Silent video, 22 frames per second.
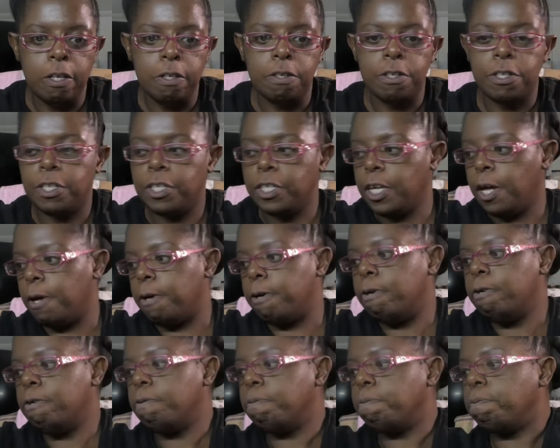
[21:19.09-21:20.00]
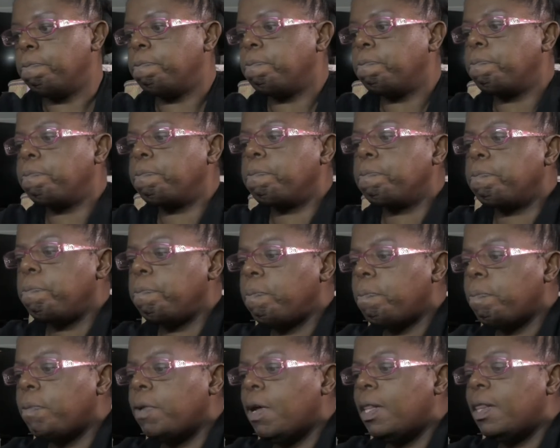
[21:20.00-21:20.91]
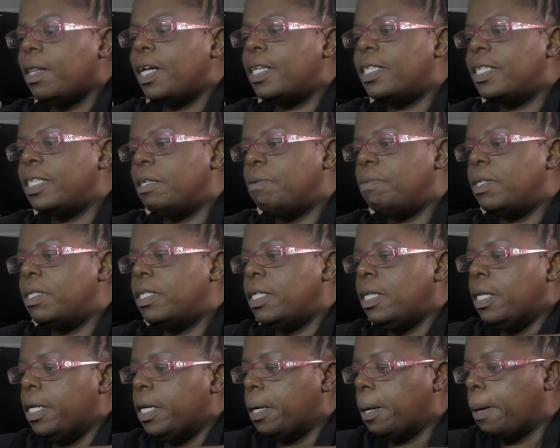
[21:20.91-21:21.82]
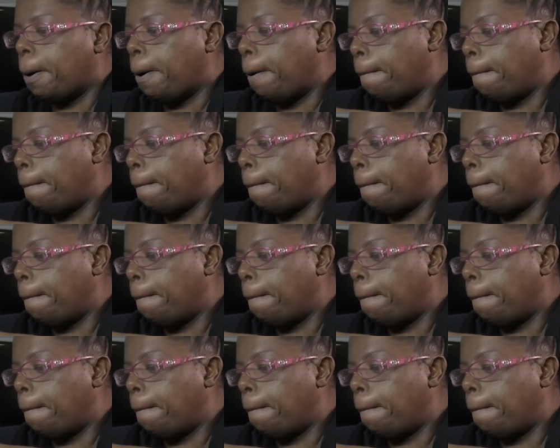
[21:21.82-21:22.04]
So, let's see what's in here.